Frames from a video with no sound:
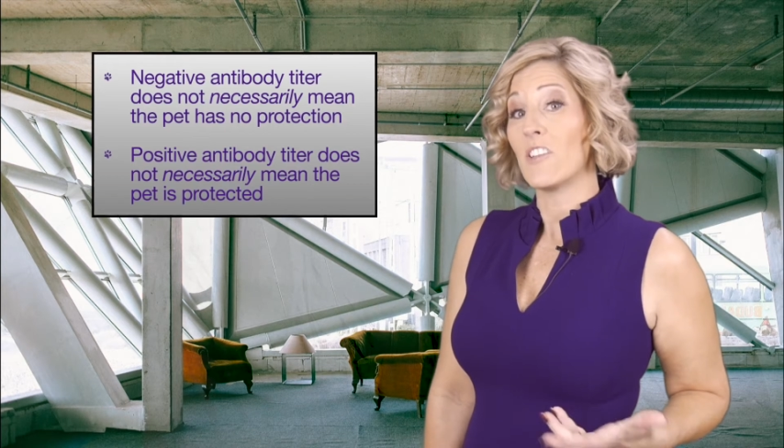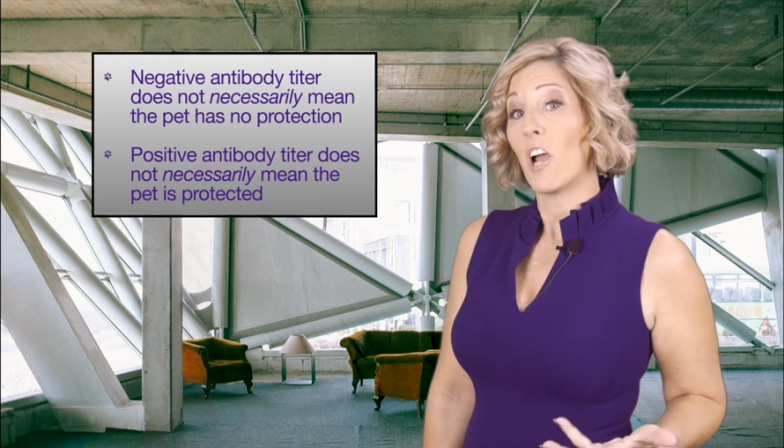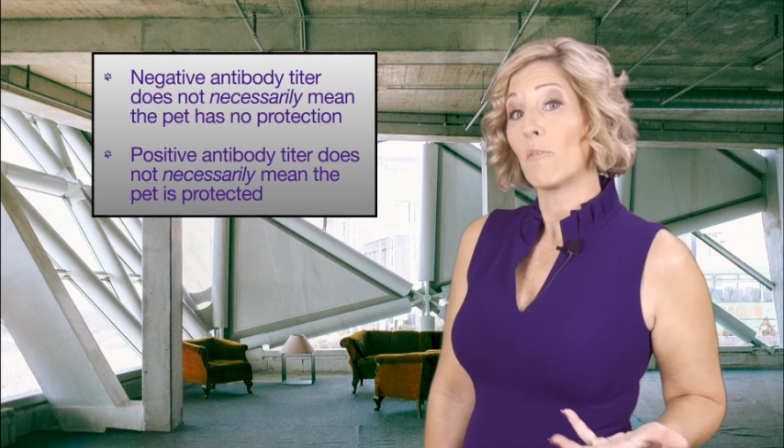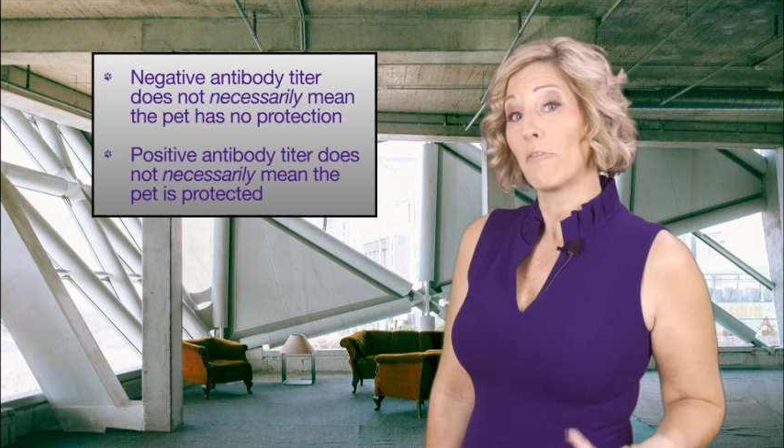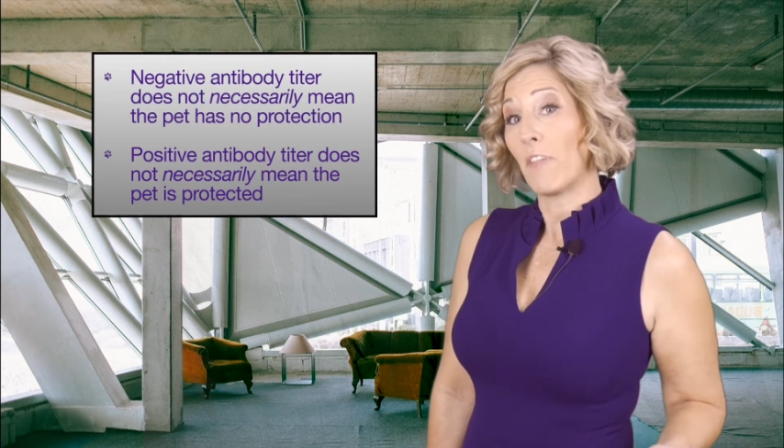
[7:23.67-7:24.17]

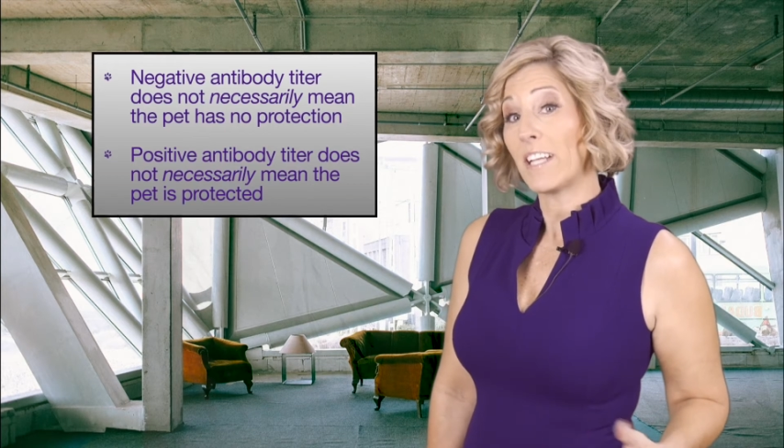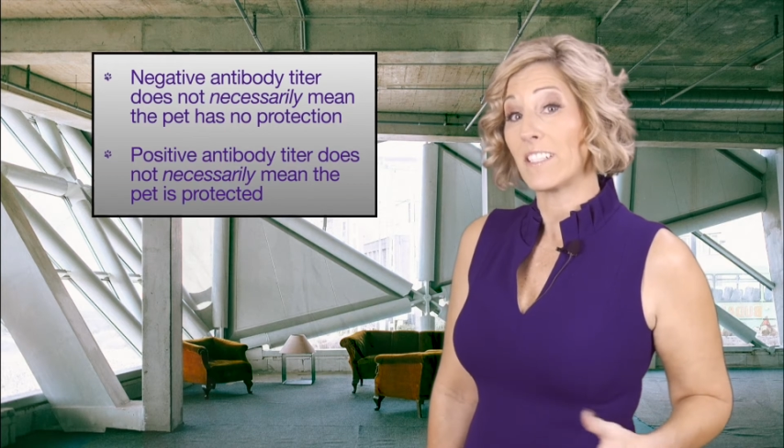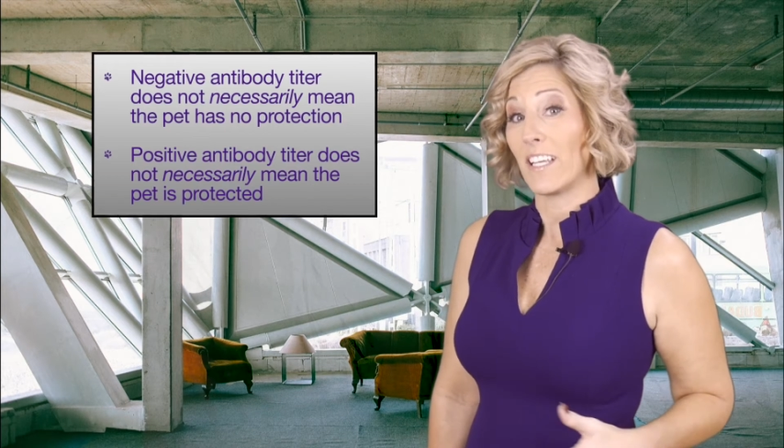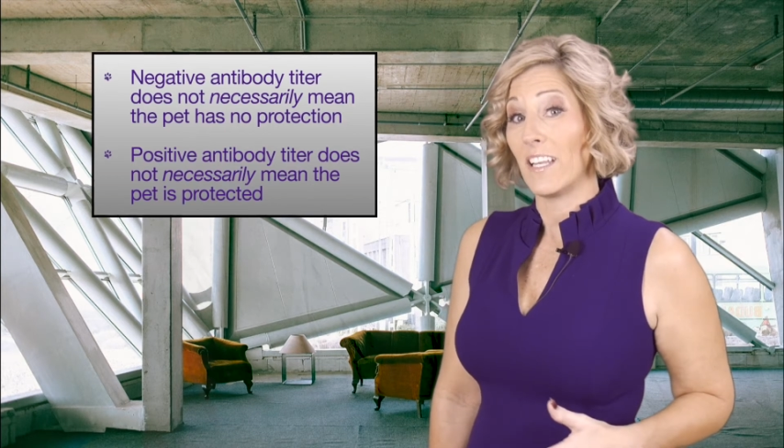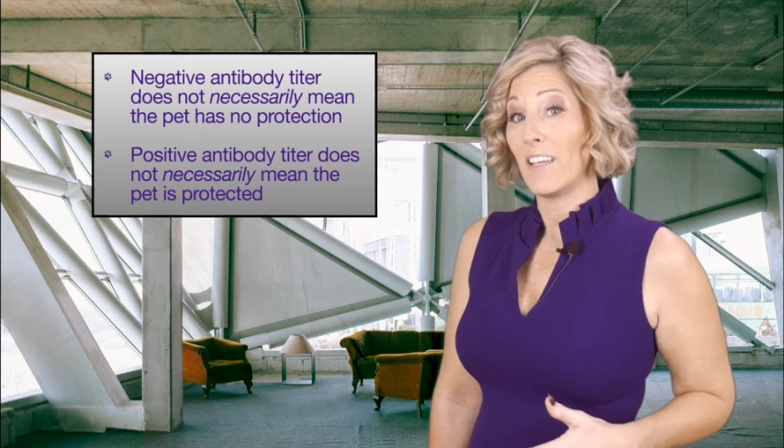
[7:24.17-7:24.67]
not
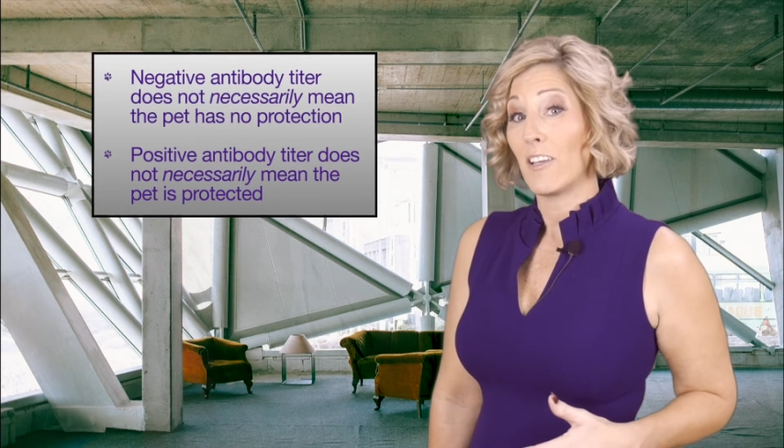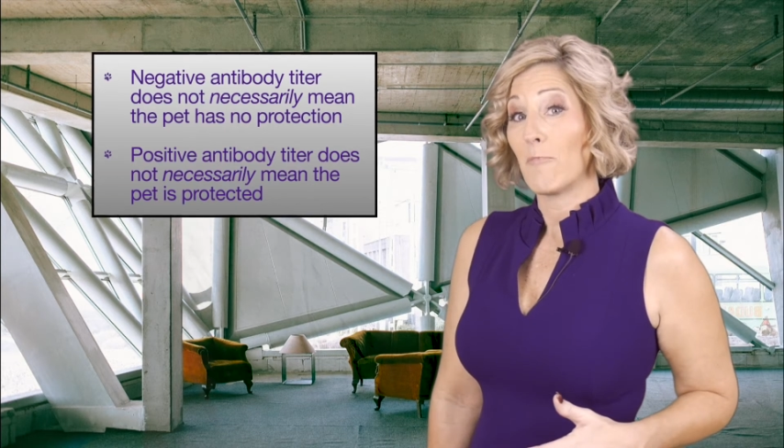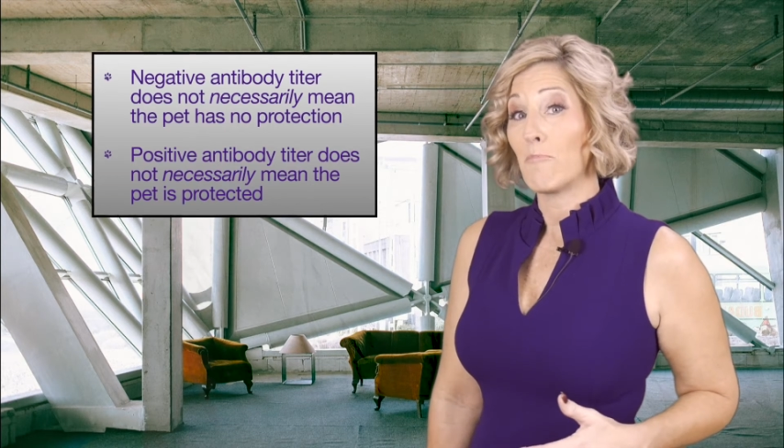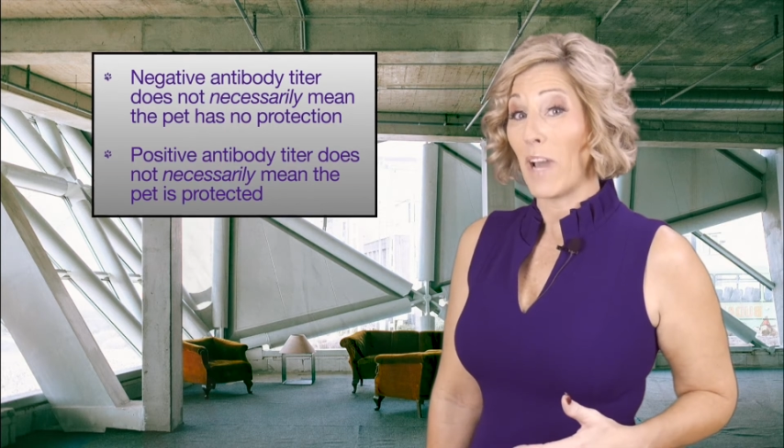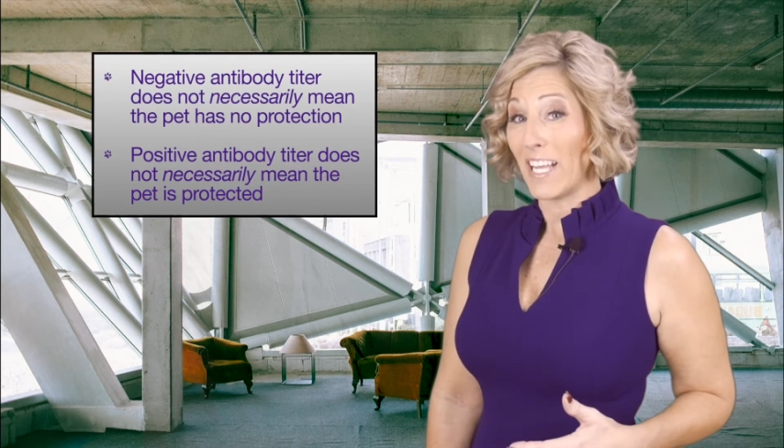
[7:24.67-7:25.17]
reflected
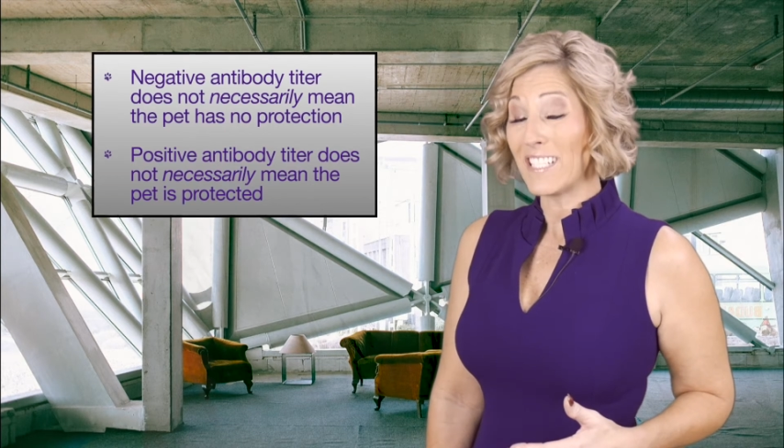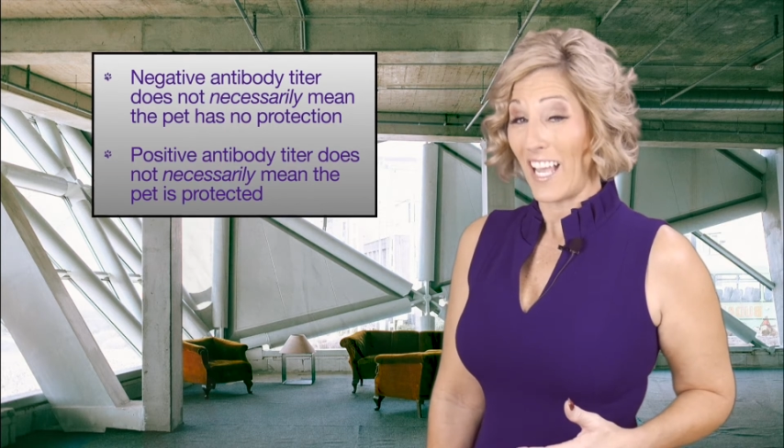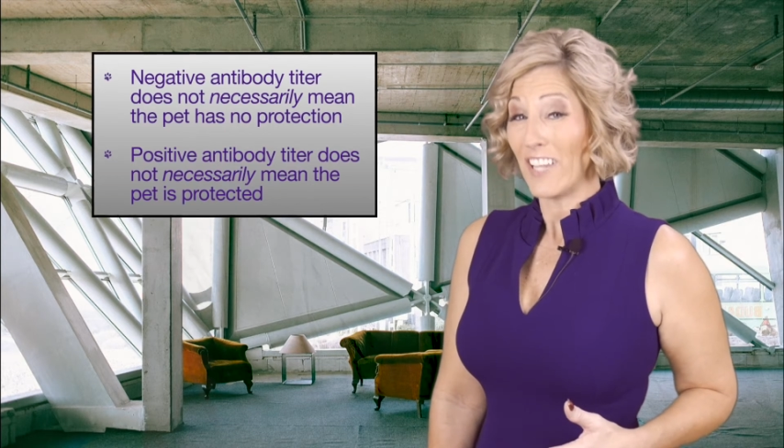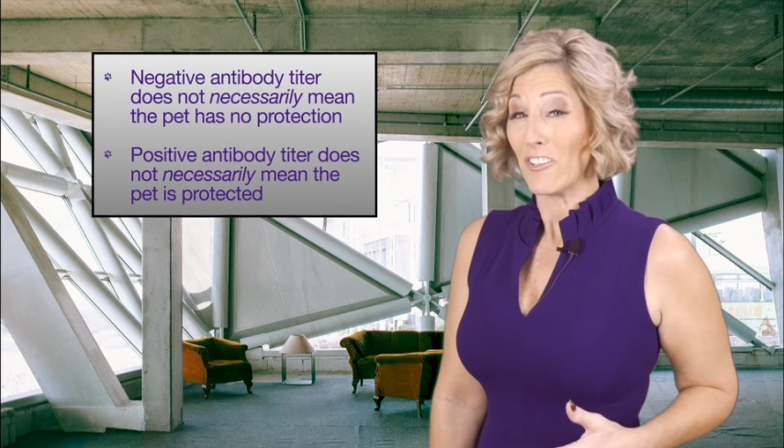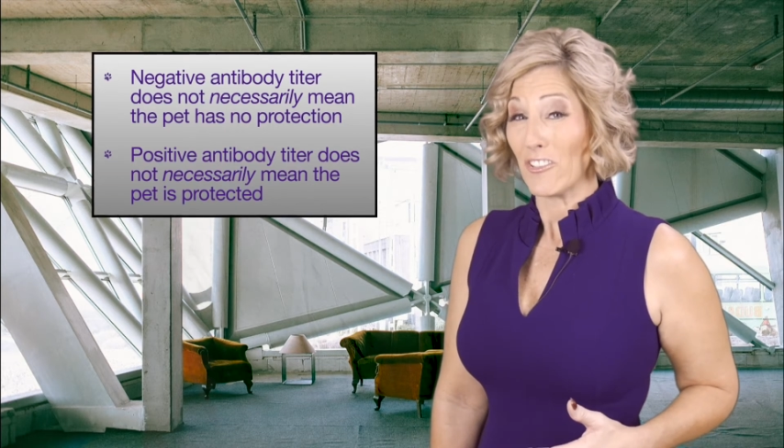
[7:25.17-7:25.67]
by
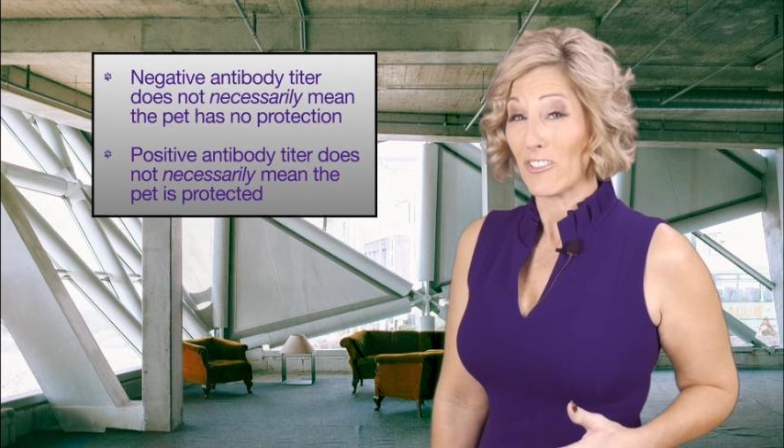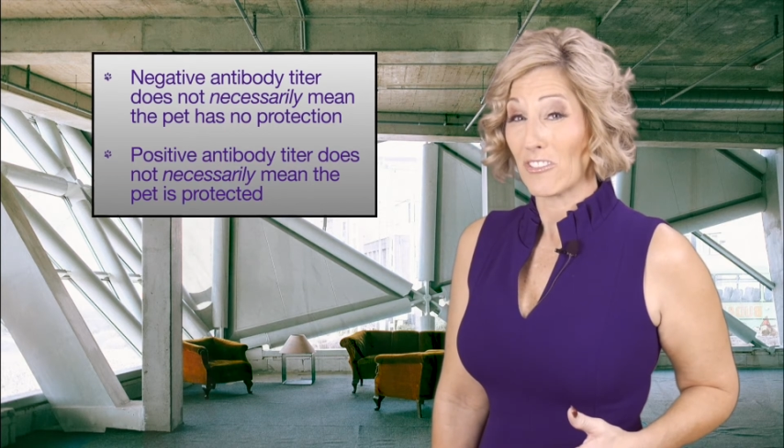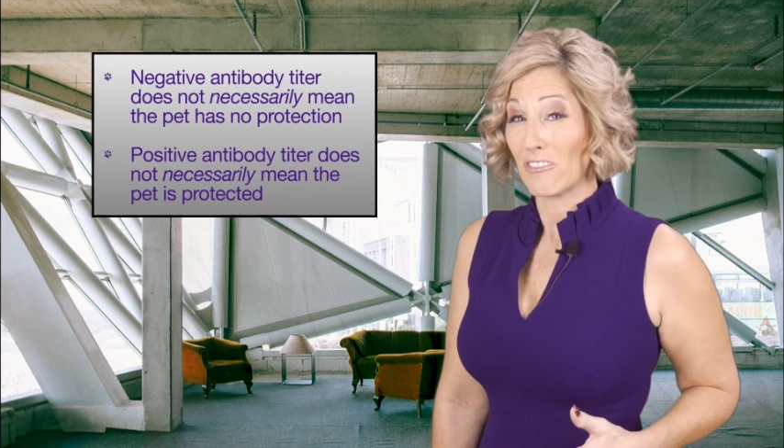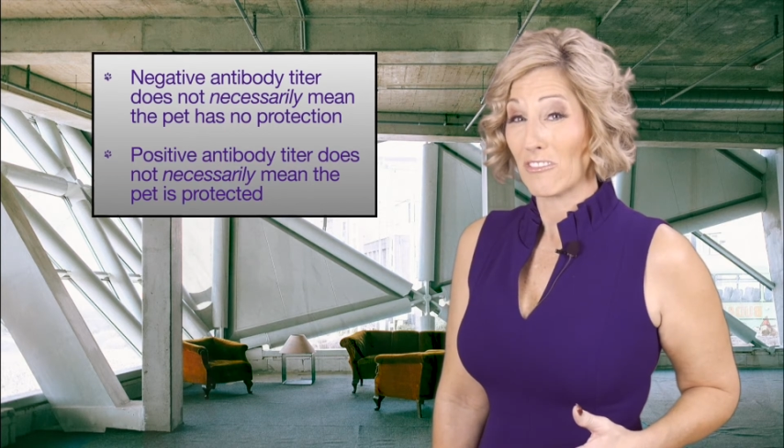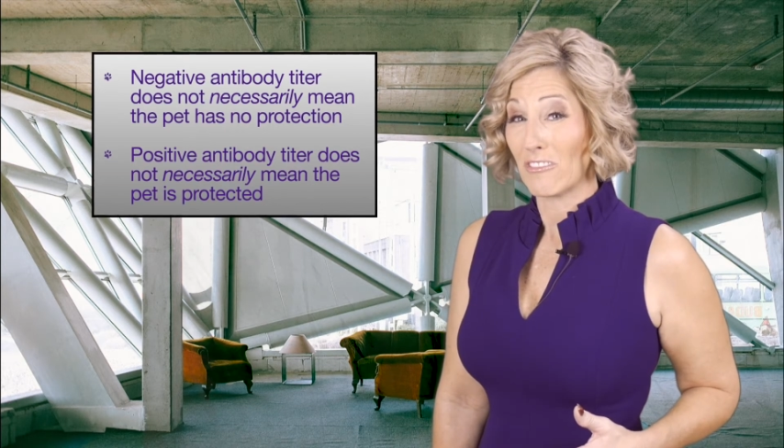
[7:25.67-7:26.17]
titers.